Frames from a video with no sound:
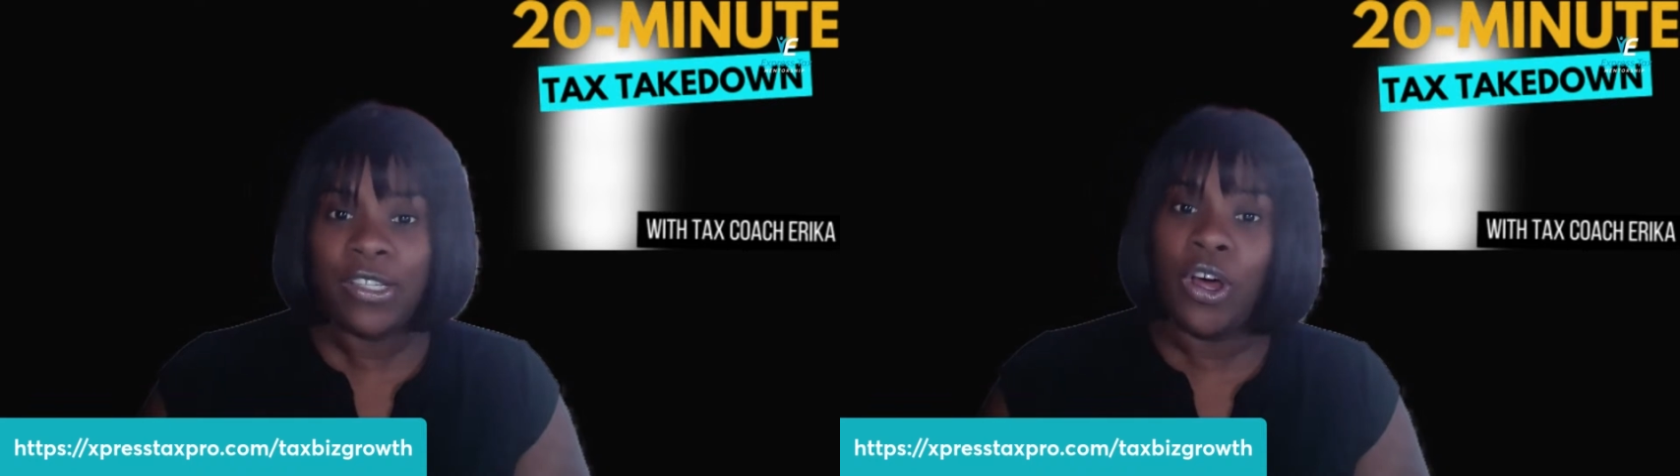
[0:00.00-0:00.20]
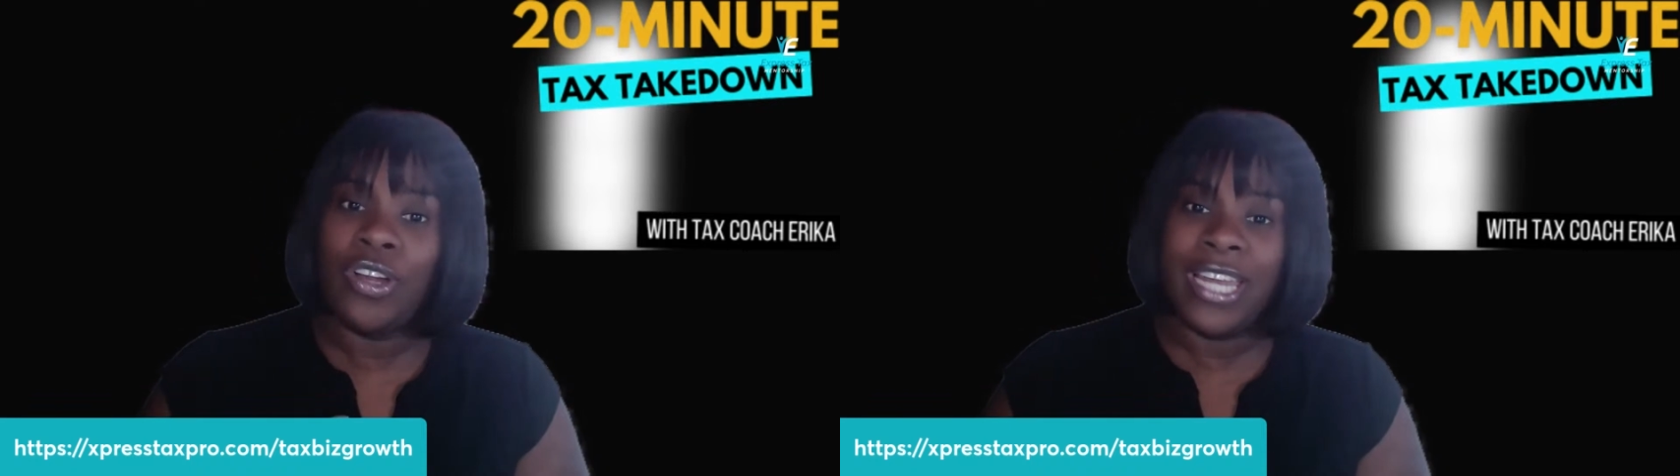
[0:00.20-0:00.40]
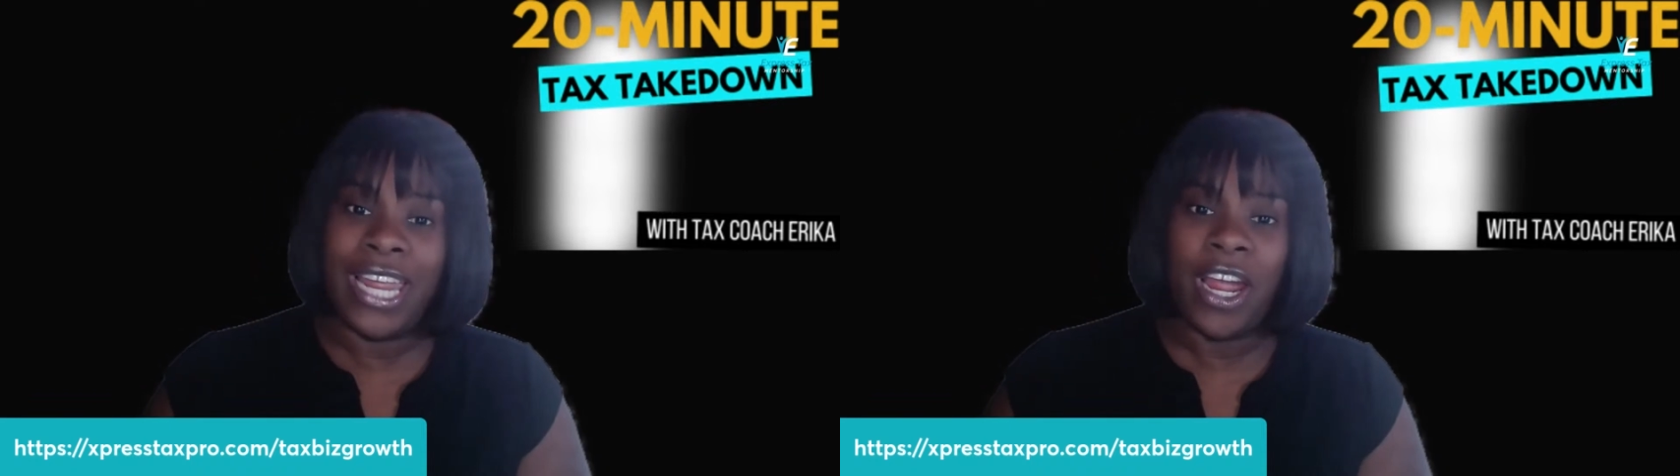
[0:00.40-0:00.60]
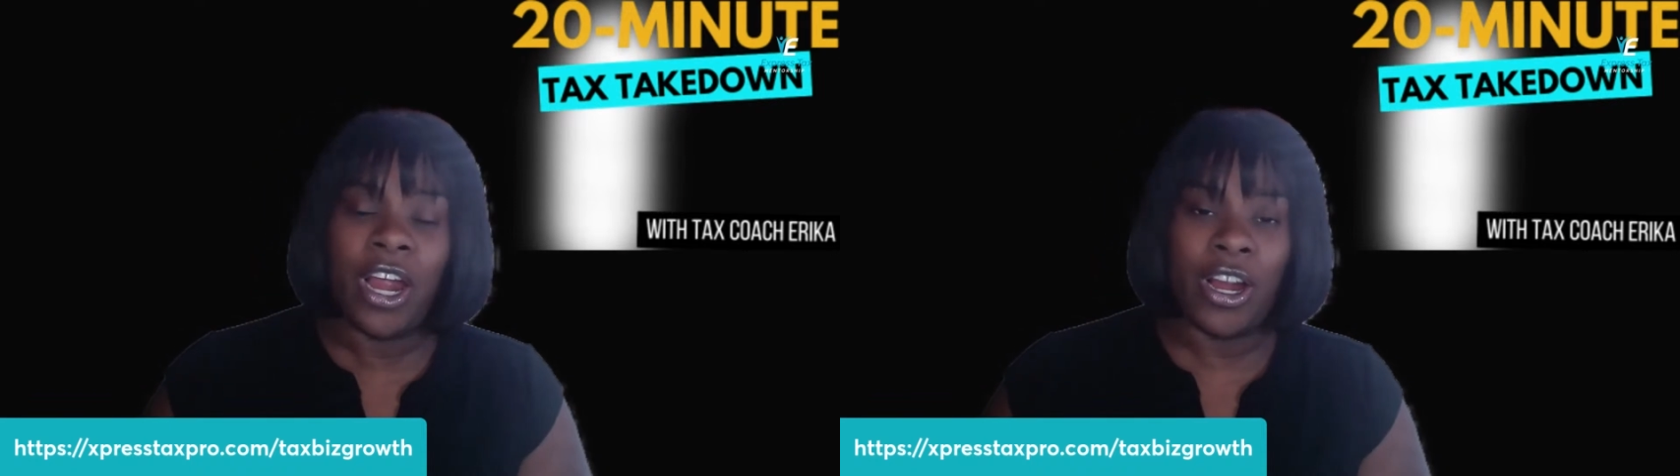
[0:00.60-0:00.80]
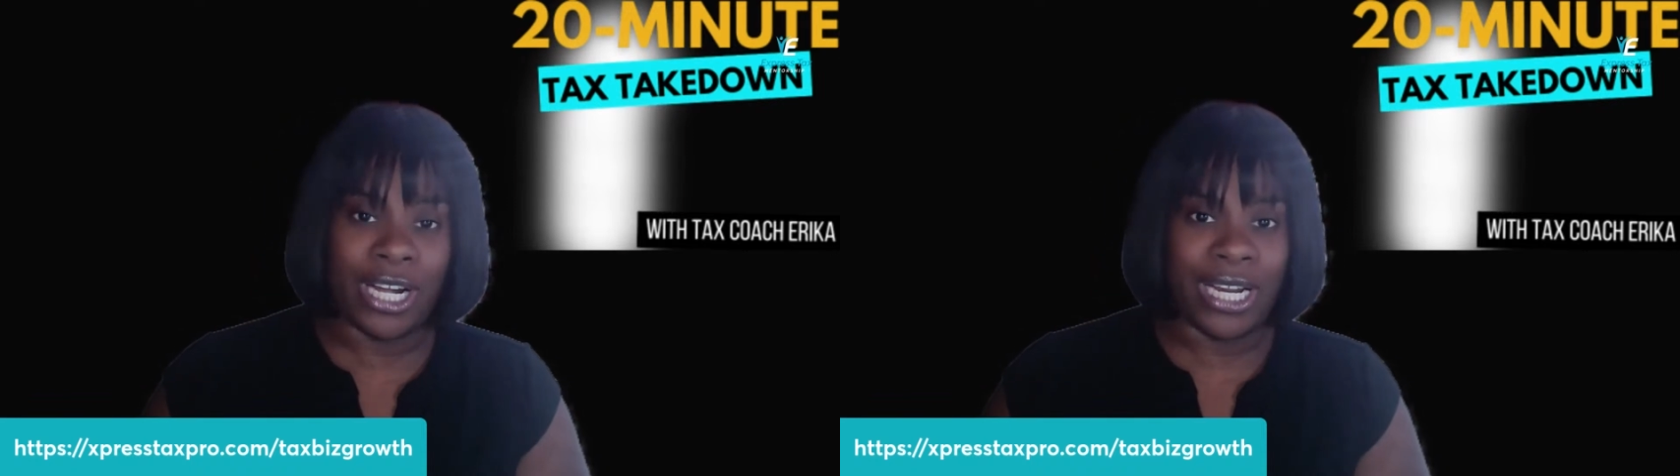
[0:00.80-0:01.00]
on net
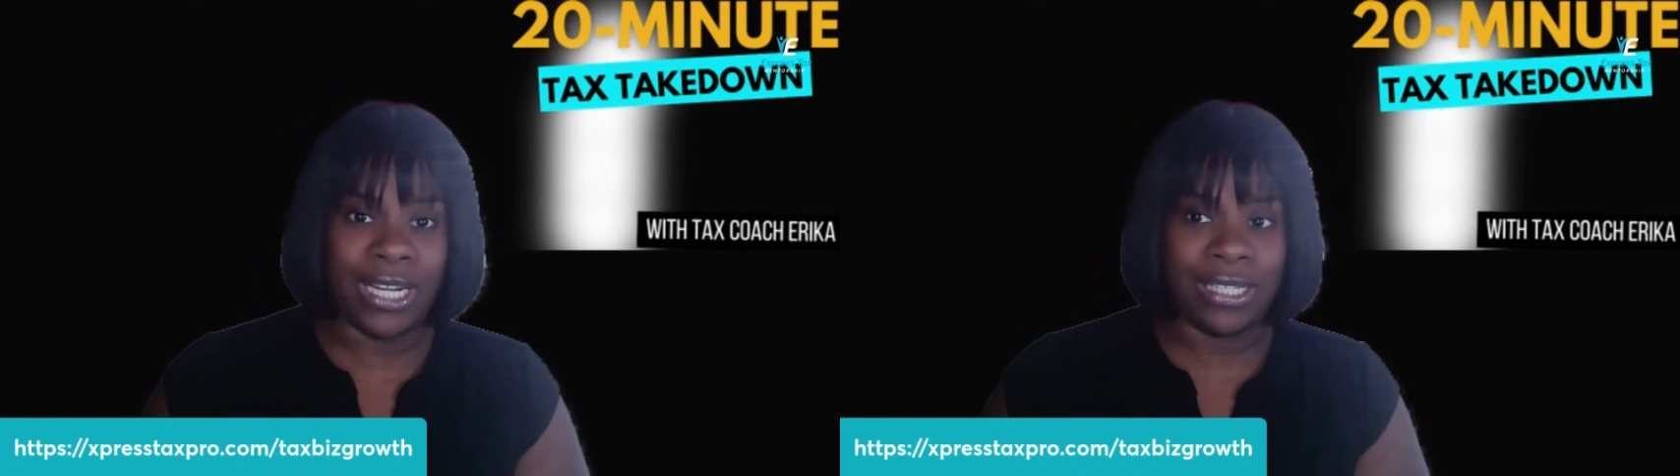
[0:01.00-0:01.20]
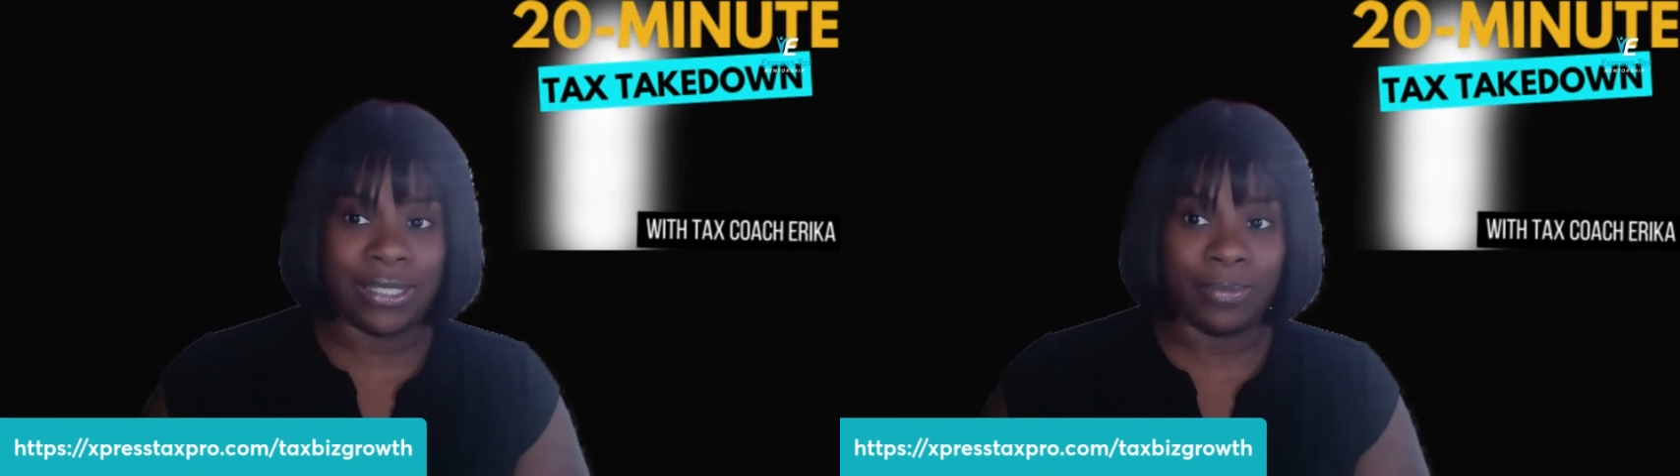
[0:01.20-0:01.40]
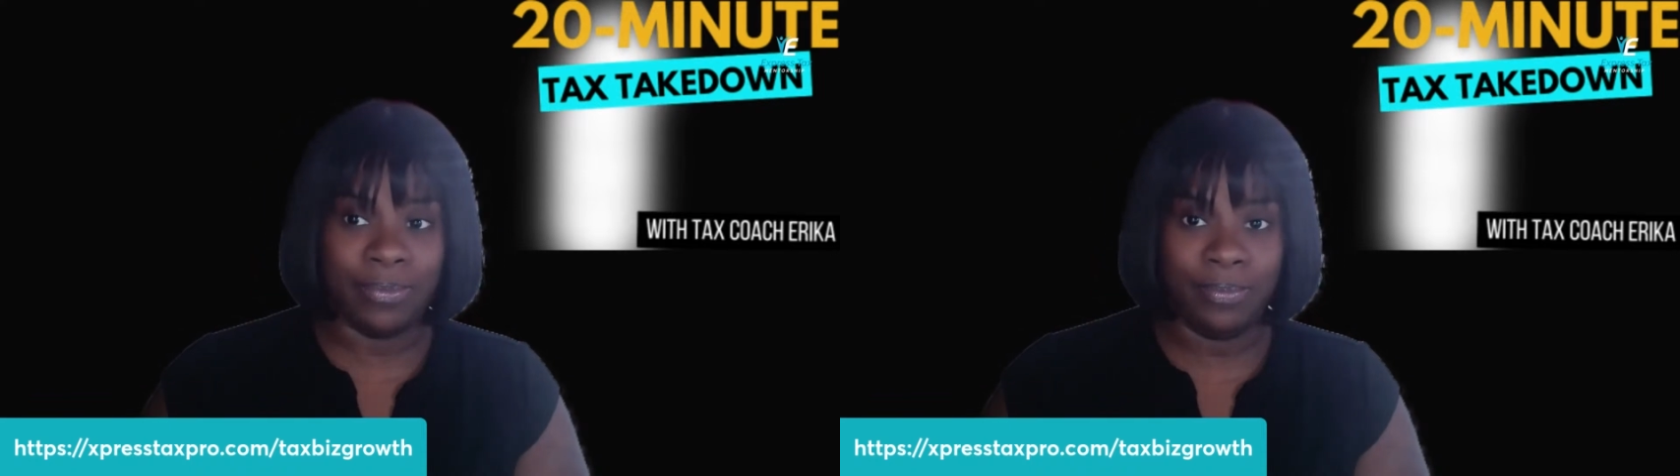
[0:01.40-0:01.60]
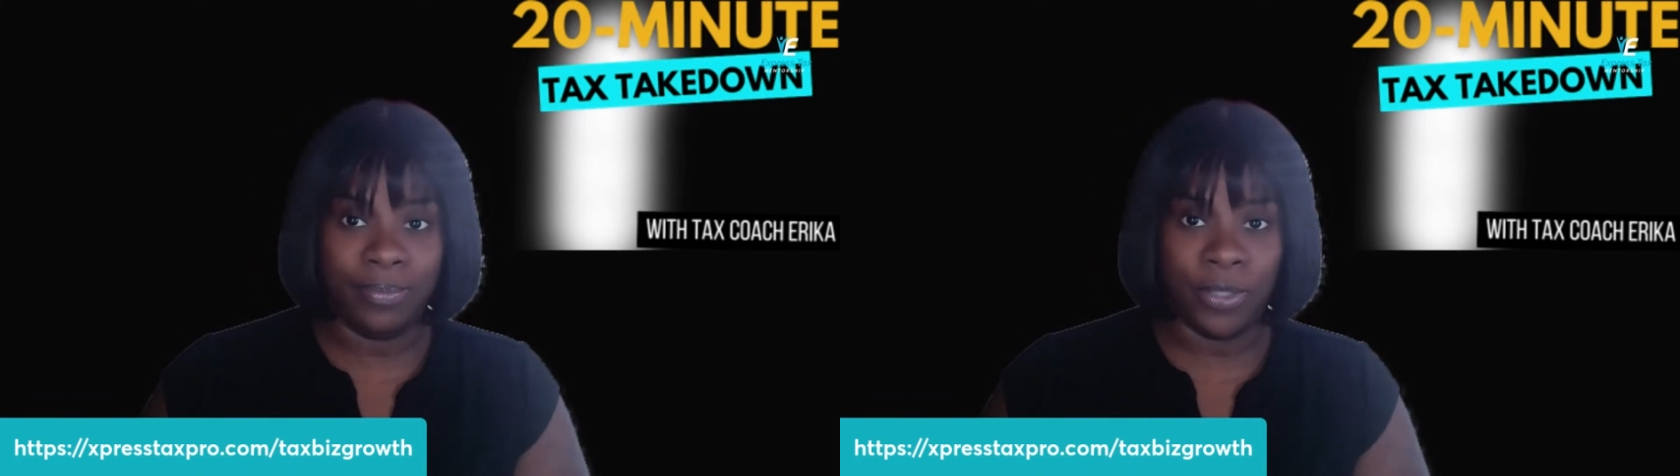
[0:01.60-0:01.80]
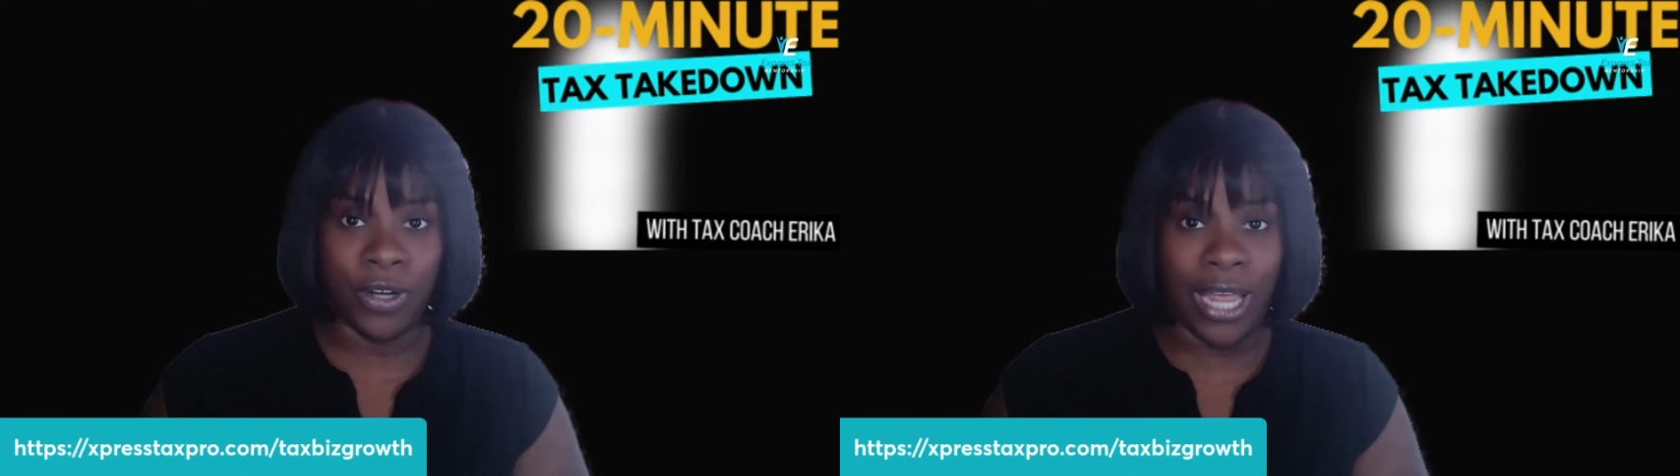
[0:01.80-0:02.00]
earnings,
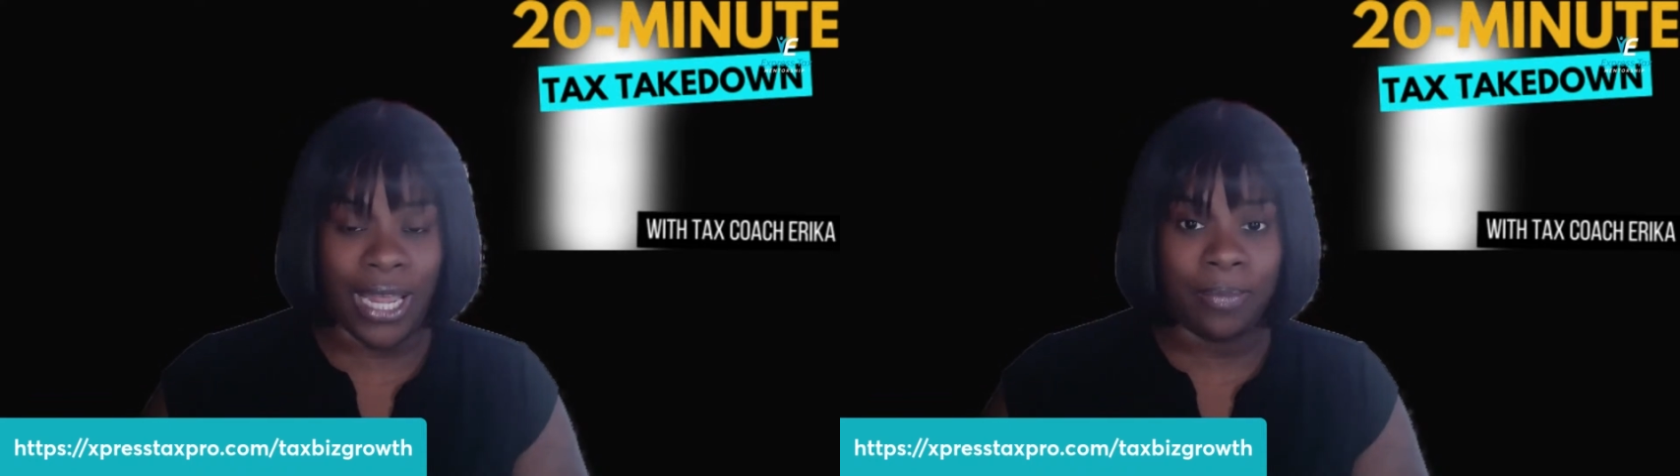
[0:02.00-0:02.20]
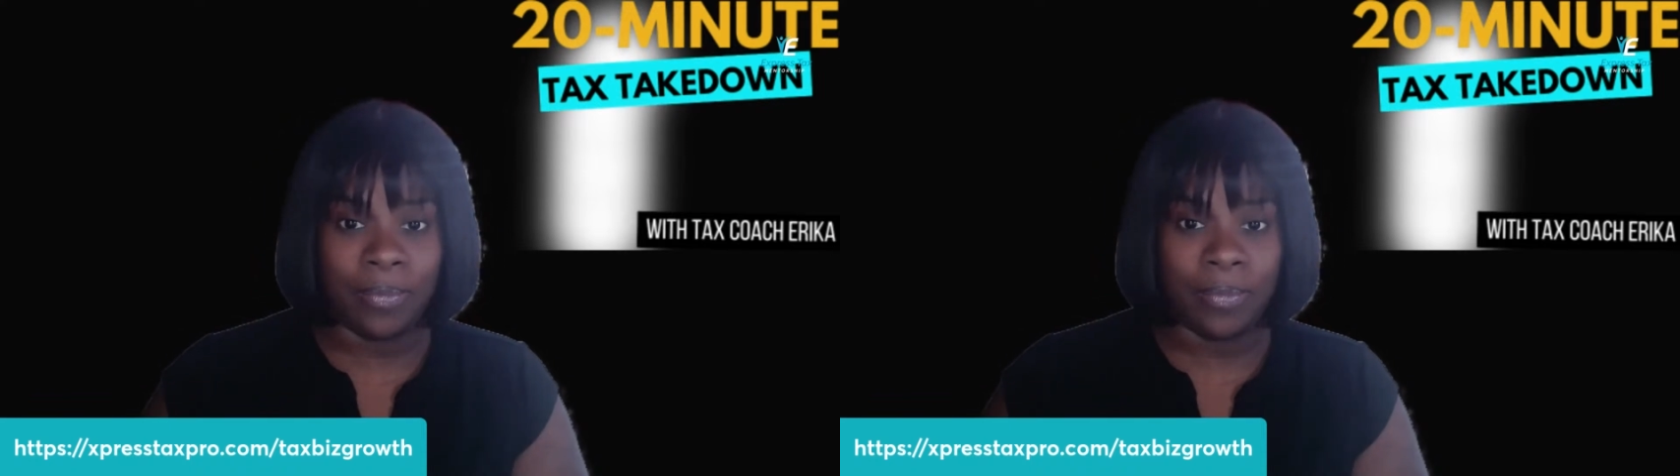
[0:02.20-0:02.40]
okay?